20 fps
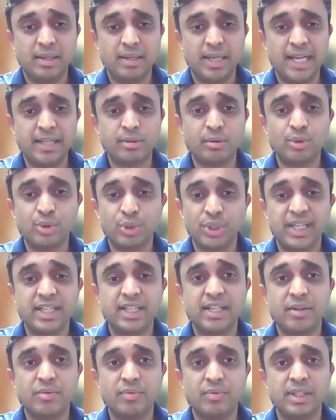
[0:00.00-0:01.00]

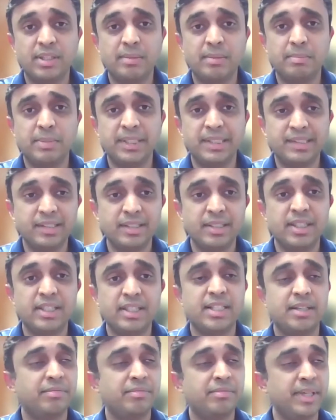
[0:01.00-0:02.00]
associated with the
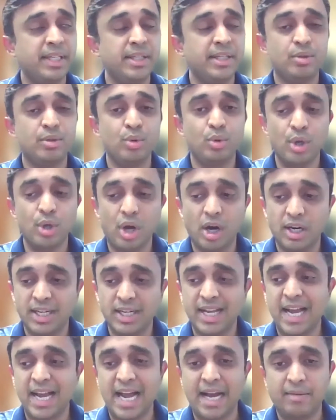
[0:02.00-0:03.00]
businesses if we do
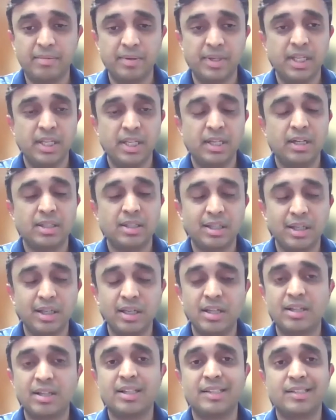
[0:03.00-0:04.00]
not have a
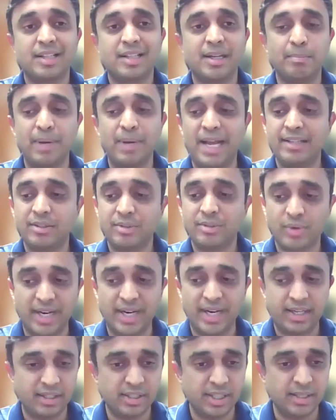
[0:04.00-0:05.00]
clear-cut compliance
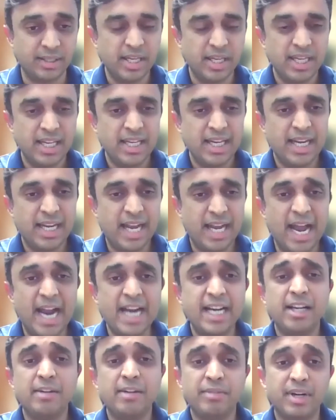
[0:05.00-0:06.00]
strategy.
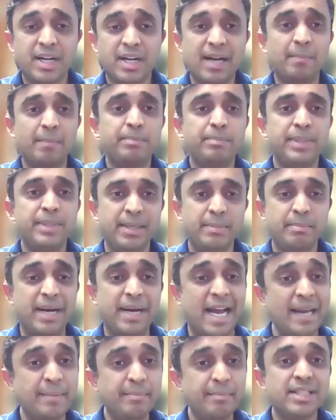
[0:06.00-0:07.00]
And if a company,
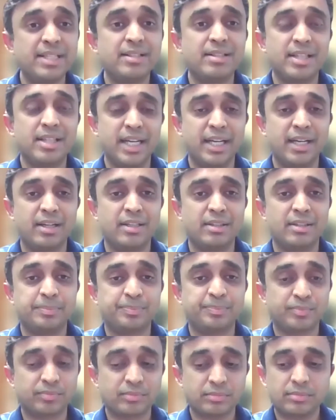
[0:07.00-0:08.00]
by mistake,
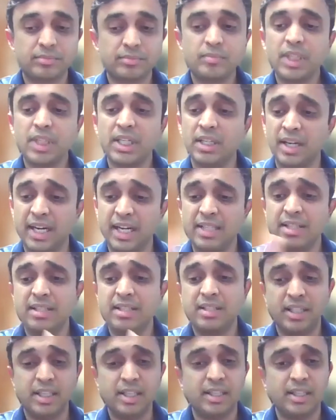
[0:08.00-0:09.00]

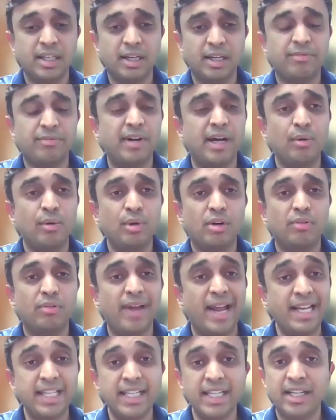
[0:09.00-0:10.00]
runs in afoul of
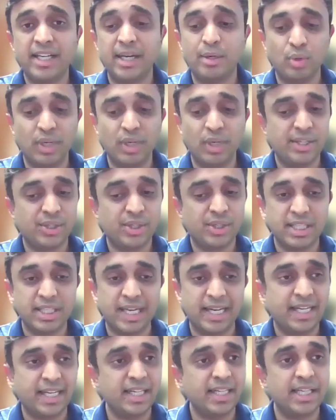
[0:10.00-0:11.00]
any regulations,
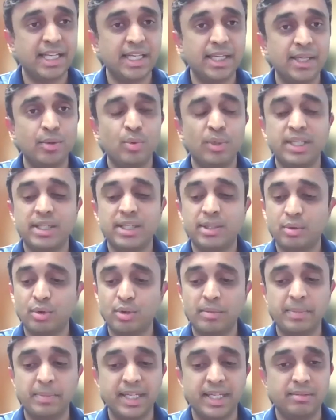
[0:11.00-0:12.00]
I can tell you it
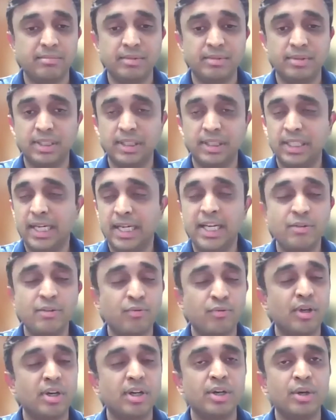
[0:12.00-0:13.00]
could be in
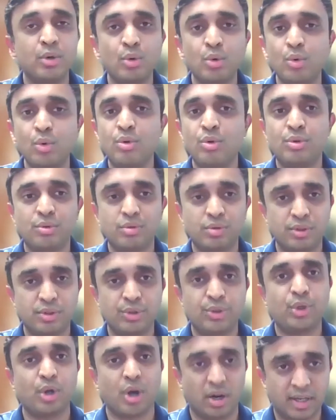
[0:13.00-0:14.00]
for a rude
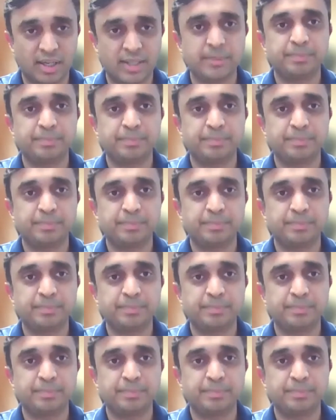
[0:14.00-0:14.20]
shock.